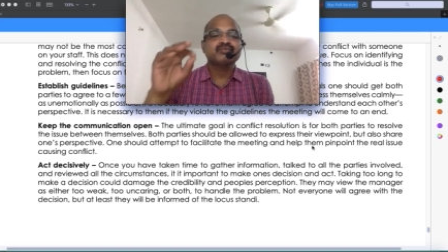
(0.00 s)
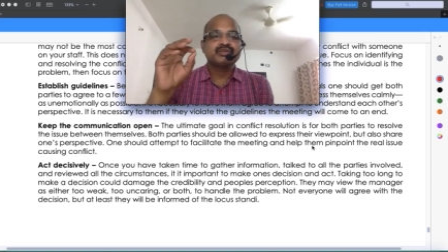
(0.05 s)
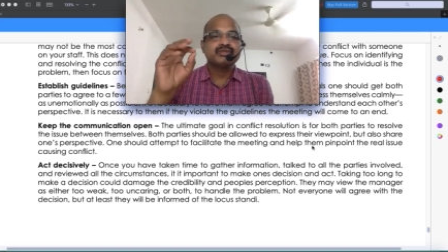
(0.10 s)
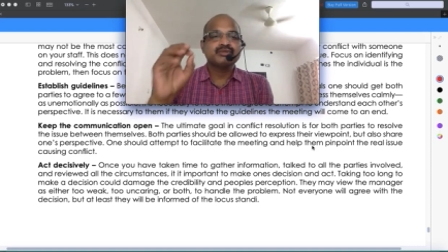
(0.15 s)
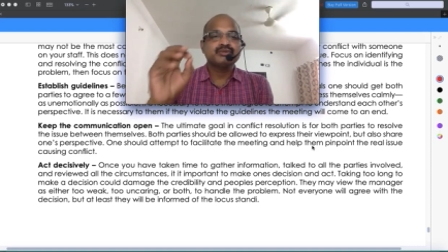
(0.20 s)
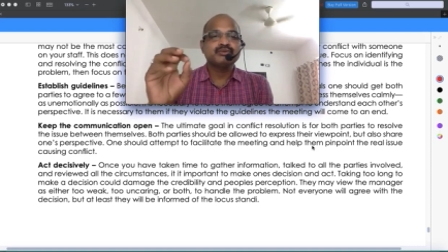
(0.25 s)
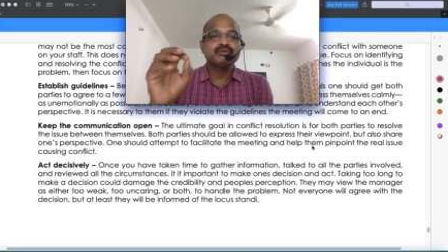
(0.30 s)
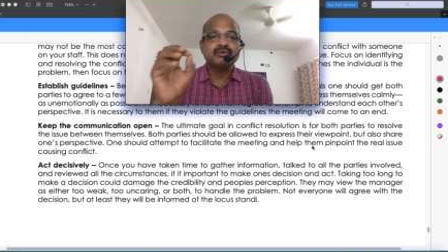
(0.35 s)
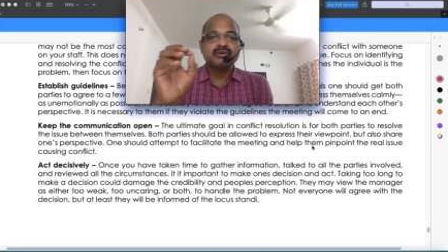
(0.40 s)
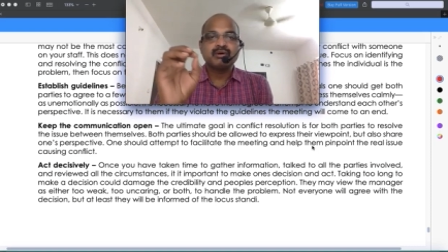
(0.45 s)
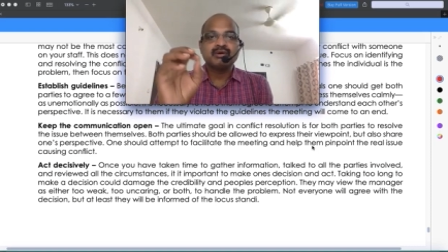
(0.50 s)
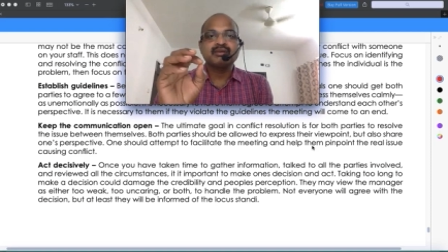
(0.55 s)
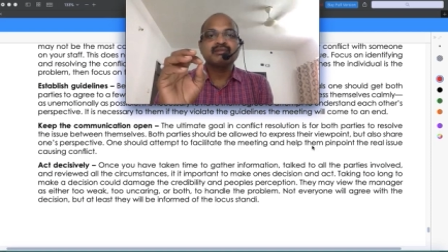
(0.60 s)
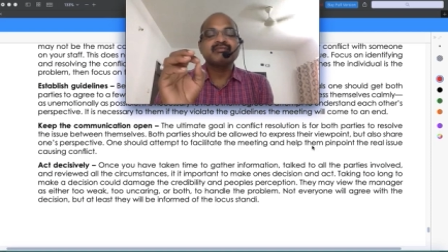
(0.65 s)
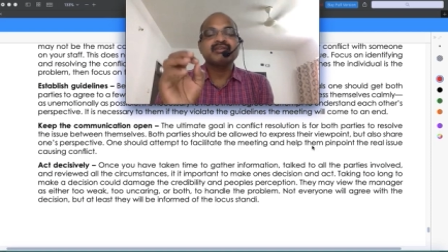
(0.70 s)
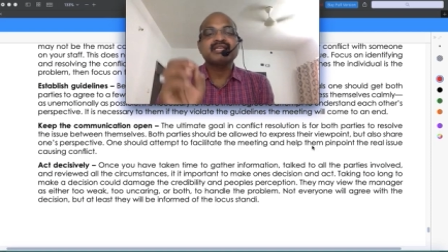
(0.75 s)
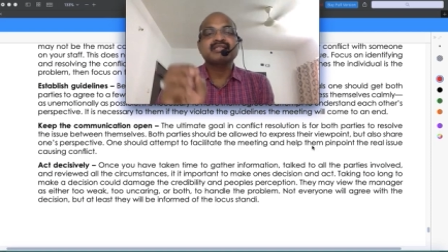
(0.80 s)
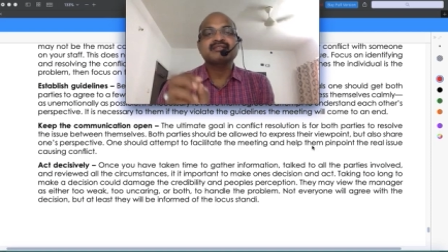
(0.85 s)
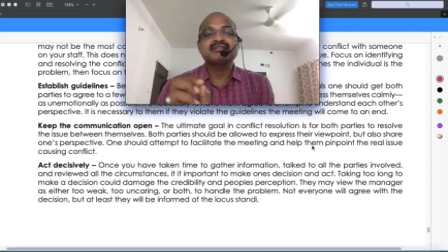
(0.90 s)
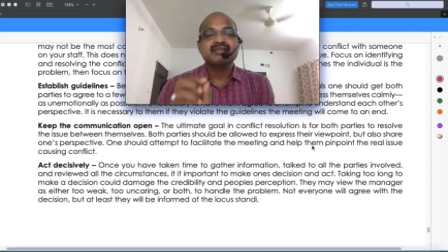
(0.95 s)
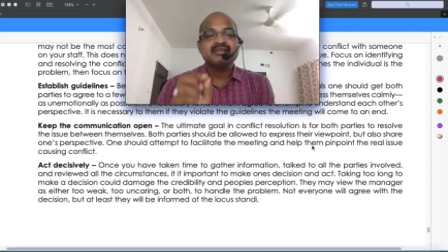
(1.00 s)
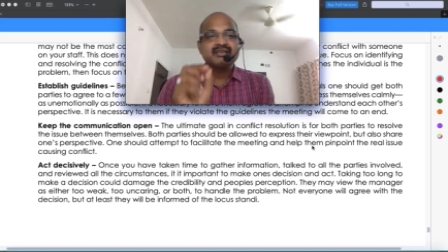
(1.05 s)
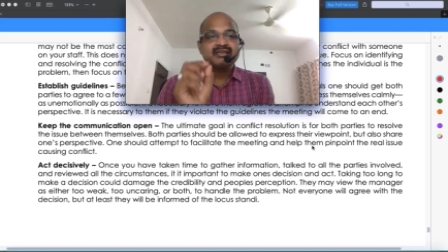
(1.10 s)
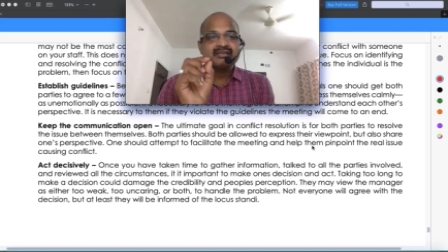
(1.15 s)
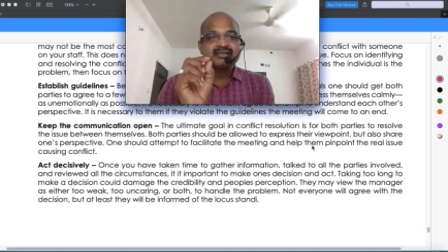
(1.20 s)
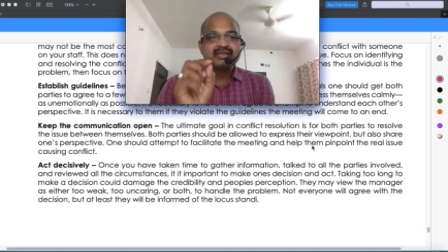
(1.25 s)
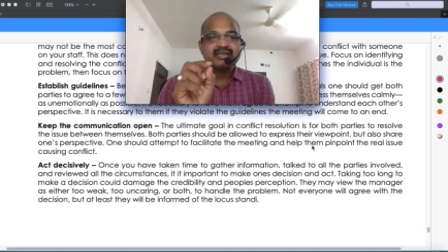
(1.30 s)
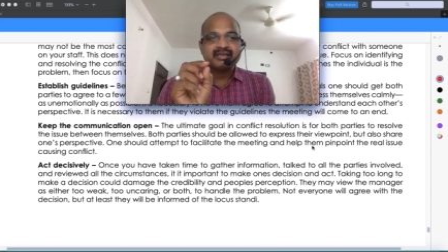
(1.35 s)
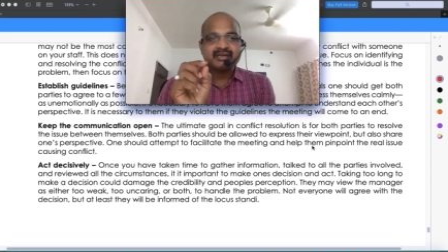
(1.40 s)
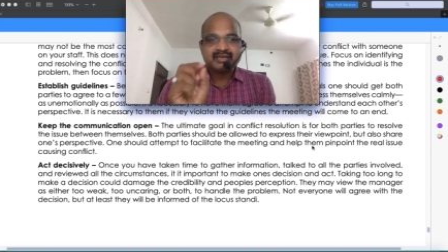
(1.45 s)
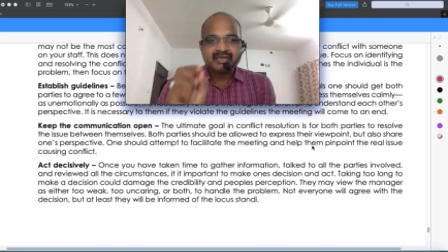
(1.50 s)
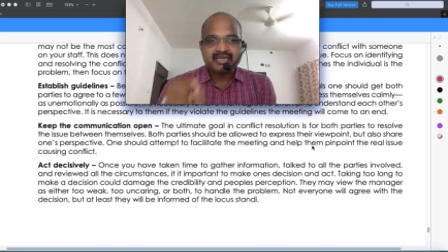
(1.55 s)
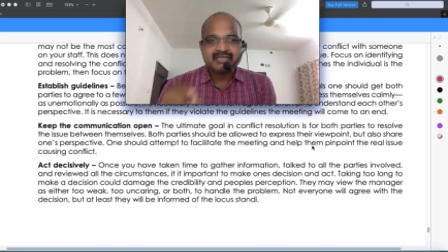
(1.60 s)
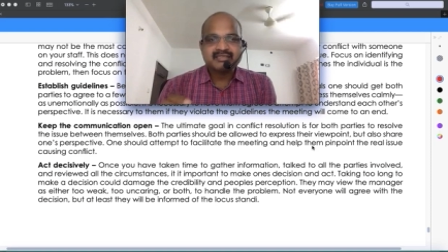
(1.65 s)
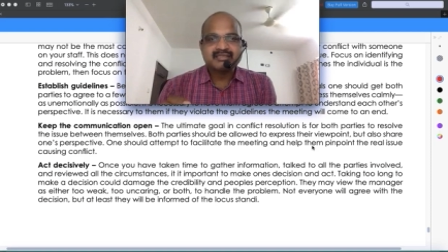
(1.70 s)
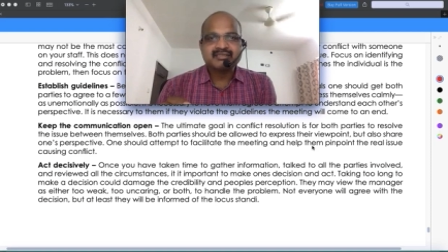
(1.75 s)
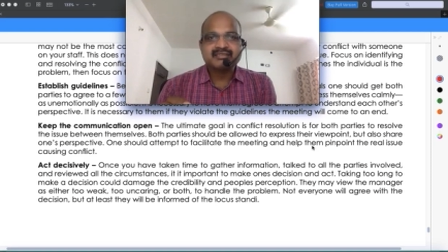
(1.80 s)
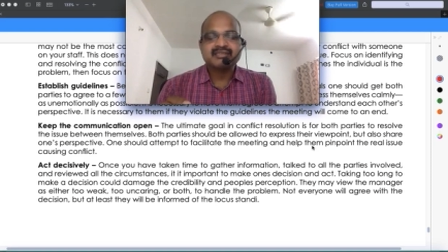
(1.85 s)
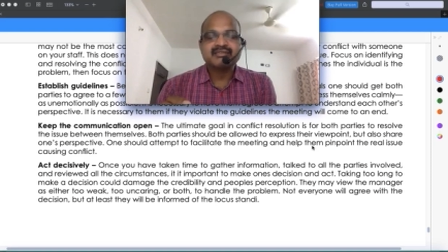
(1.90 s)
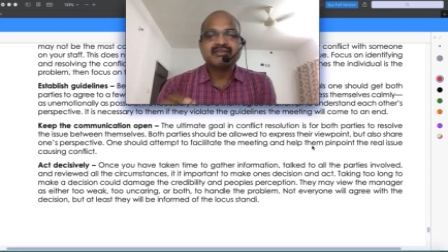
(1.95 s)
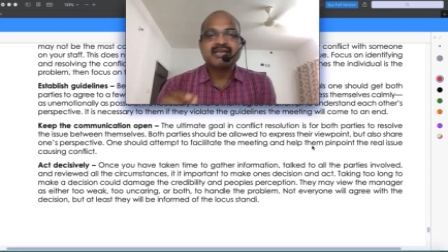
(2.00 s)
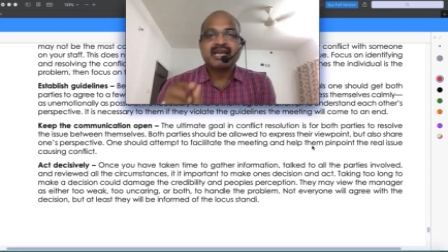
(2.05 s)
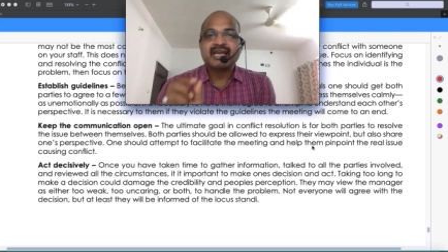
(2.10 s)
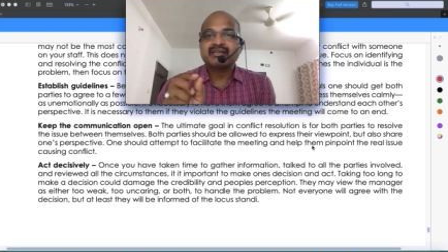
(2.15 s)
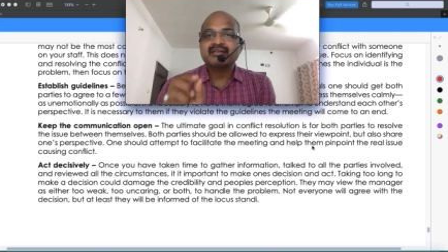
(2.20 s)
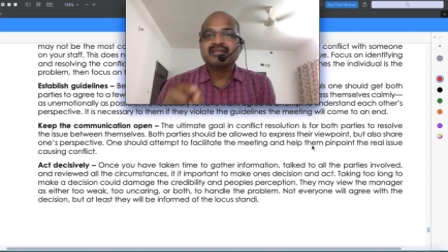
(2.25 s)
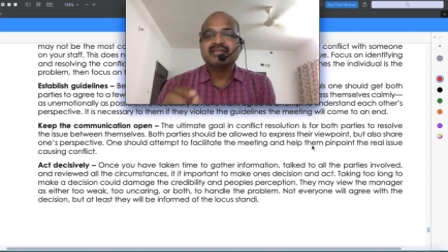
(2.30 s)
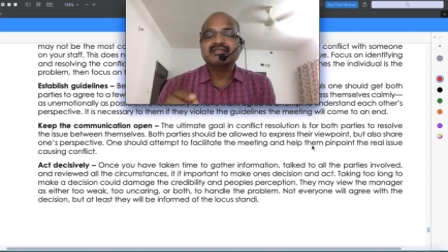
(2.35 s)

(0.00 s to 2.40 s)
you always take a decisive act